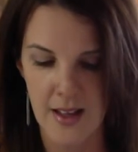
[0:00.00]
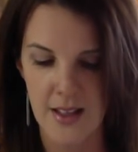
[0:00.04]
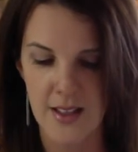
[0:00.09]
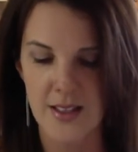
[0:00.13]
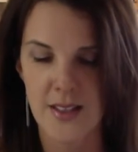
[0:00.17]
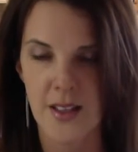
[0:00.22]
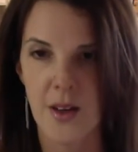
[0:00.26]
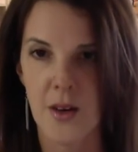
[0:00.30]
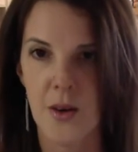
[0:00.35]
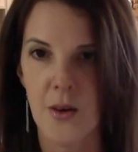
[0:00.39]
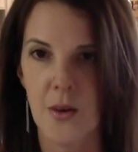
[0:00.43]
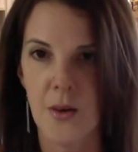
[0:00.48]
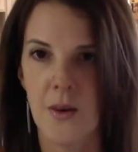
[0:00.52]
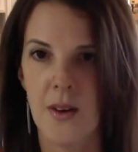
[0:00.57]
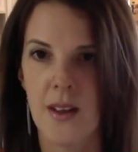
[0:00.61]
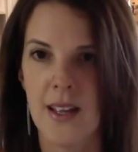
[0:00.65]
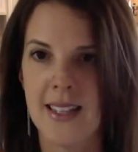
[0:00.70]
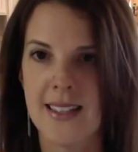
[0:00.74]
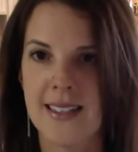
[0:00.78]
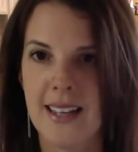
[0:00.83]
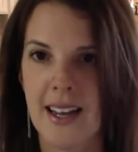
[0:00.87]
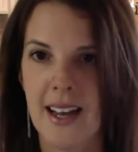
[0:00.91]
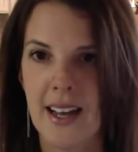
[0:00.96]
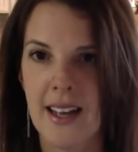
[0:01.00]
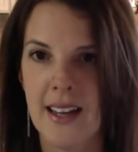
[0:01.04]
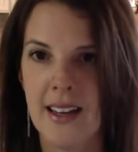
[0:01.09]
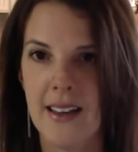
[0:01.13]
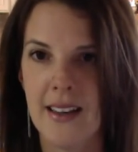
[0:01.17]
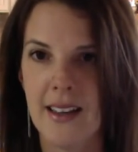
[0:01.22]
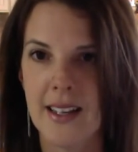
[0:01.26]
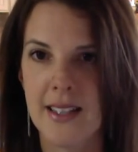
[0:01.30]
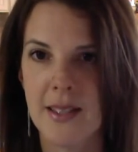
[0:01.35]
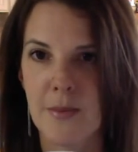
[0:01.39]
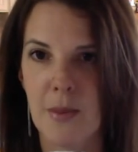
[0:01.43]
So inside,
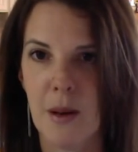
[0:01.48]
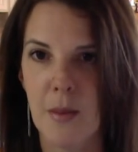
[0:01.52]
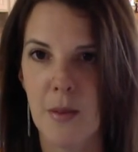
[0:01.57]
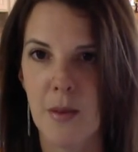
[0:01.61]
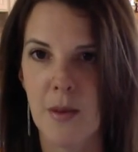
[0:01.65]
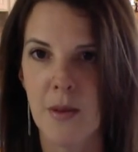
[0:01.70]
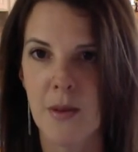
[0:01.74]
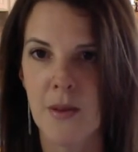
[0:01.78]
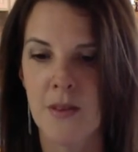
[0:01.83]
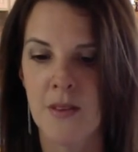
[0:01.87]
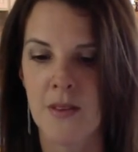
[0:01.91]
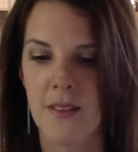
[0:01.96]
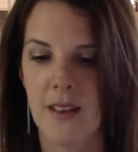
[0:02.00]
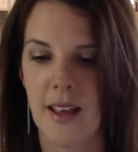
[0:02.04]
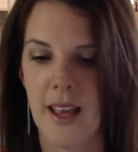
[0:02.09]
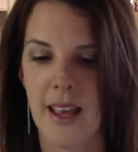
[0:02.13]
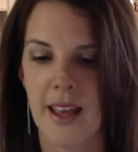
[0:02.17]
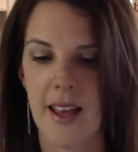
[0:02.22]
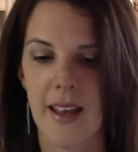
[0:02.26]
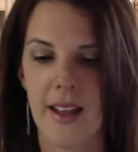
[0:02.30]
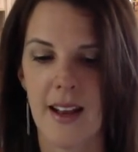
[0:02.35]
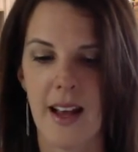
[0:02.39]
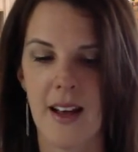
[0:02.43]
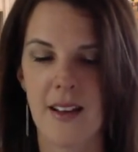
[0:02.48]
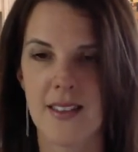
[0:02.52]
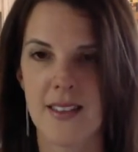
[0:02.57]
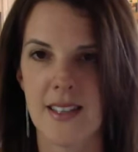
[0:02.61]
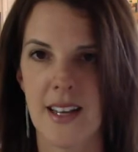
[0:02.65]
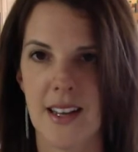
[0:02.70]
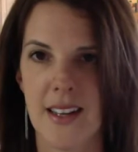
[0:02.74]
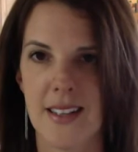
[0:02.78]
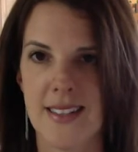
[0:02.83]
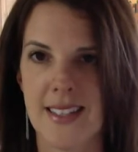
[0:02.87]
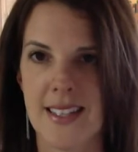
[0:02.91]
it's bubble, and
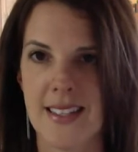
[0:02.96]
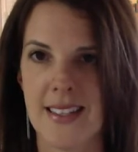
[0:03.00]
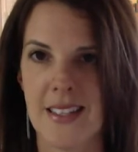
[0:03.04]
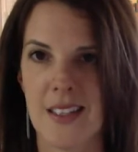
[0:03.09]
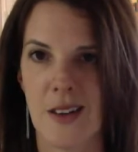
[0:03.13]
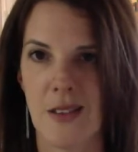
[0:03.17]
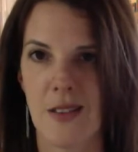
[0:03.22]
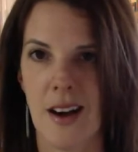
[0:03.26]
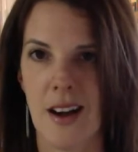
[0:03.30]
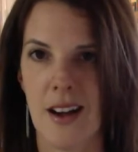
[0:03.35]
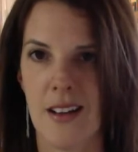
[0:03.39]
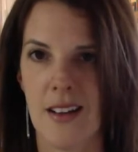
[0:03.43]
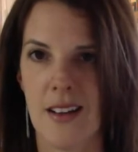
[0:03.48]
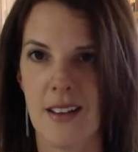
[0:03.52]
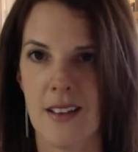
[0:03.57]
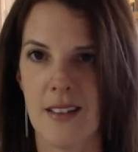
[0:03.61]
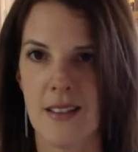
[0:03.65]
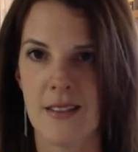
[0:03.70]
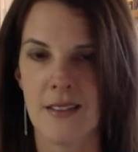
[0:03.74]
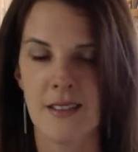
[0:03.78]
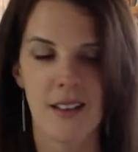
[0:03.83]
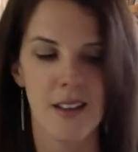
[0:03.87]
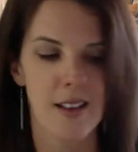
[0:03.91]
outside, it's easy to write on.